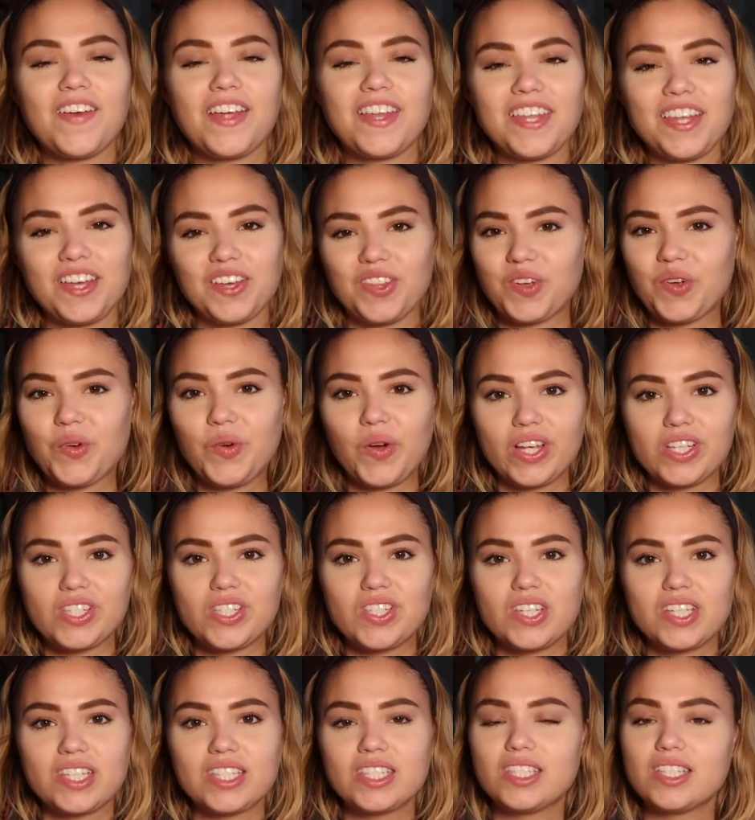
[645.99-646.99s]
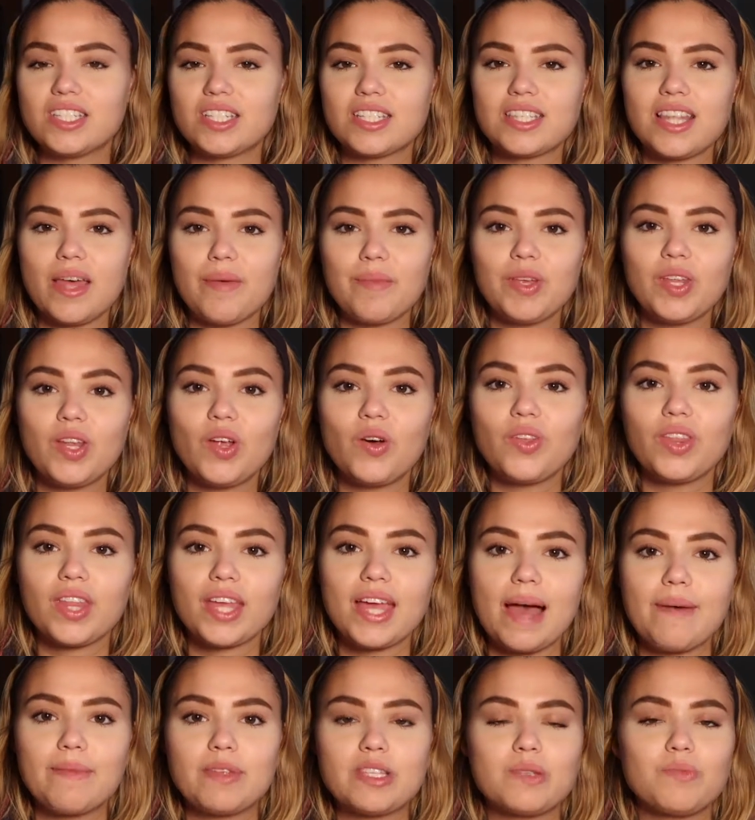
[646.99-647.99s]
any other questions, just let me know in the
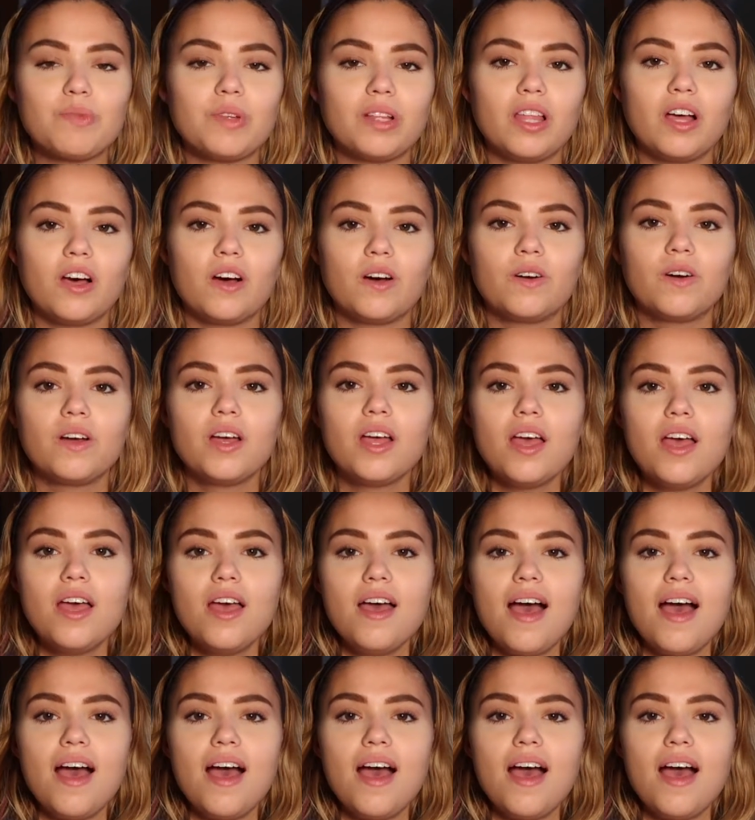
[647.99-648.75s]
comments below.